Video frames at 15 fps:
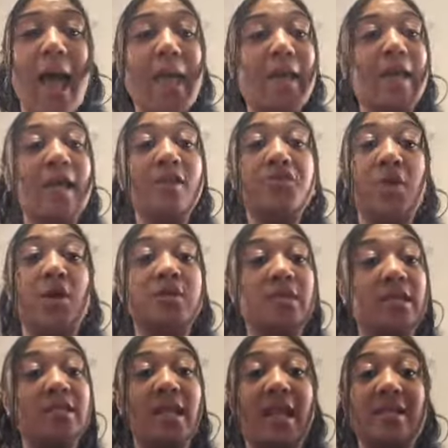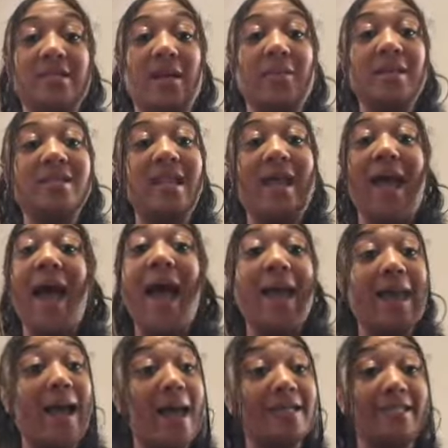he throws his hands up. He's like, I
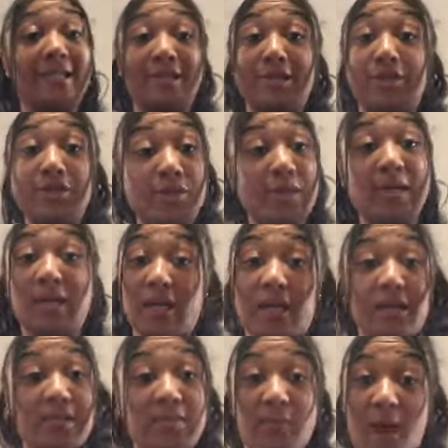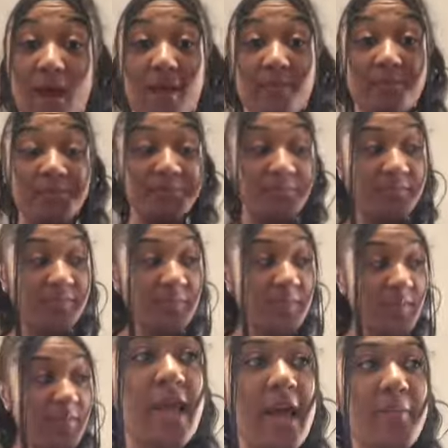ain't got shit to do with this, right?
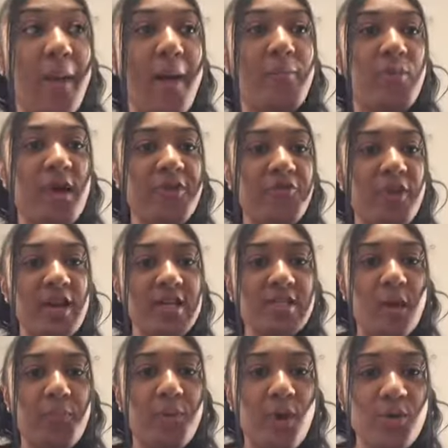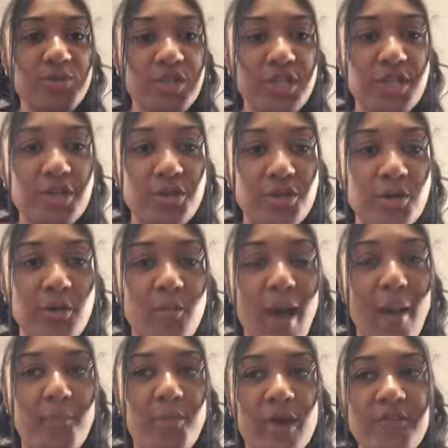Like, my boyfriend is approaching the dude.
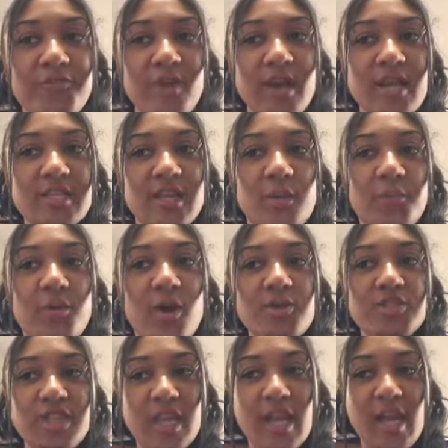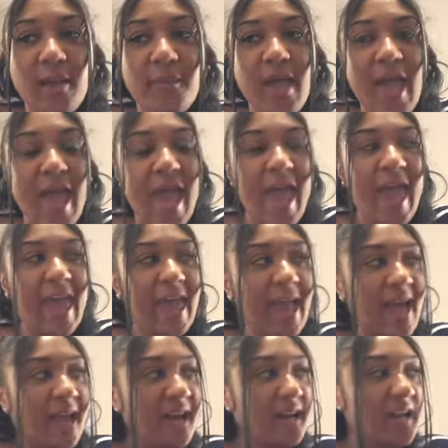My boyfriend is approaching him,
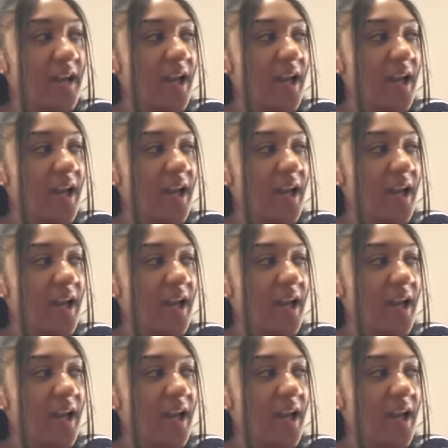and